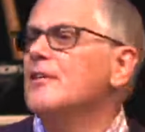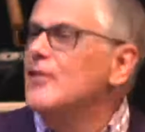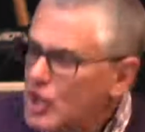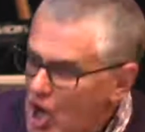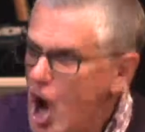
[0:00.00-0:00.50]
the
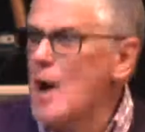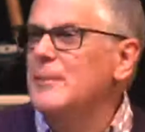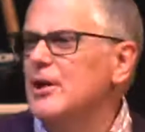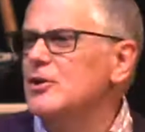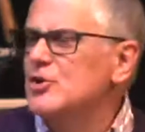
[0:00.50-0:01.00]

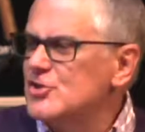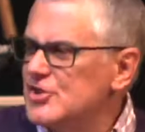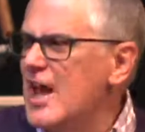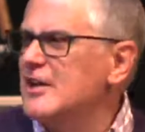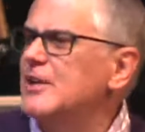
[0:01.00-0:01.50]
common
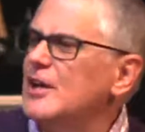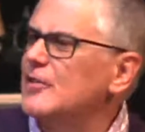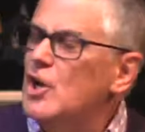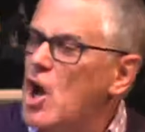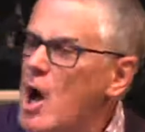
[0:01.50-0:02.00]
understanding.
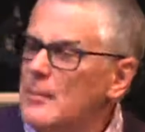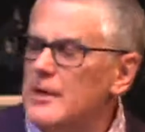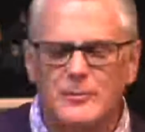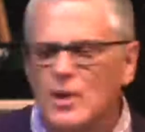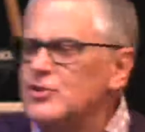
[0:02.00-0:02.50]
I'm not